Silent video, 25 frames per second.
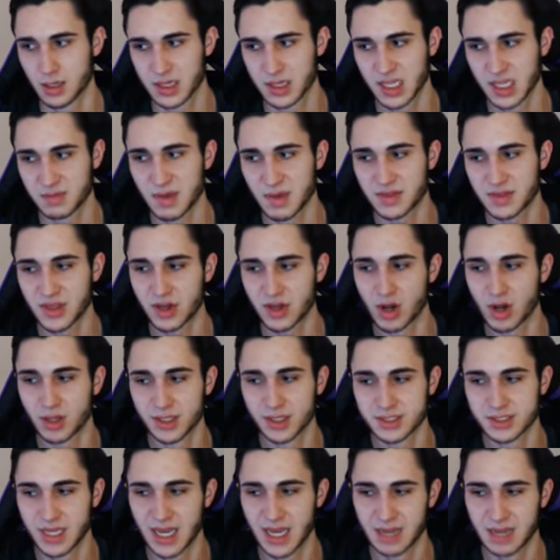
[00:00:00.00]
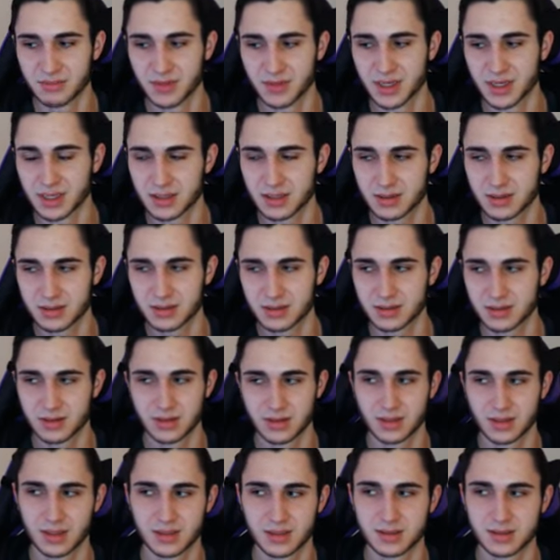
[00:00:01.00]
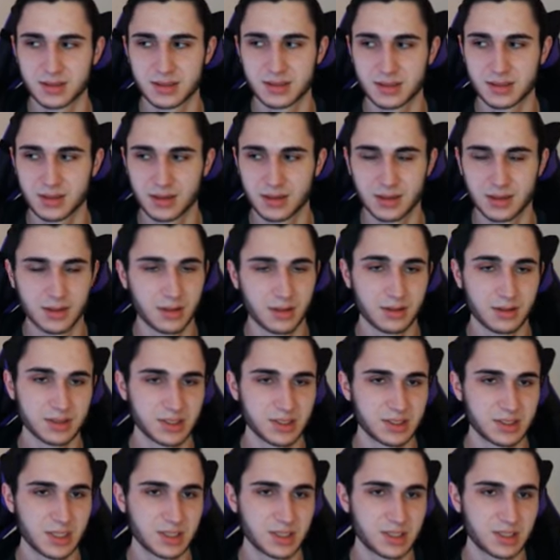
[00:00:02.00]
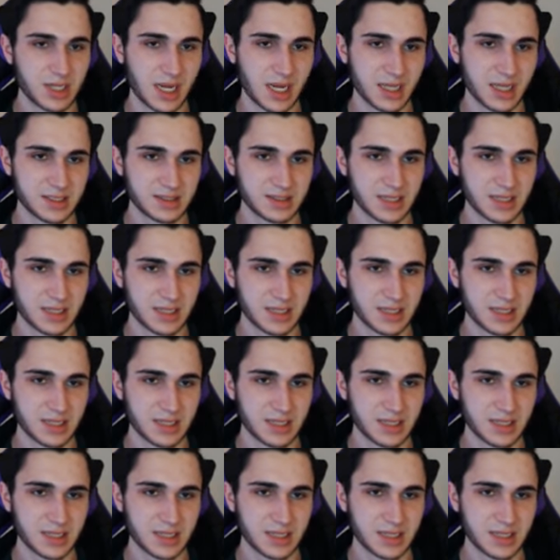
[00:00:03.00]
think about that all the time, like, there's just a chance,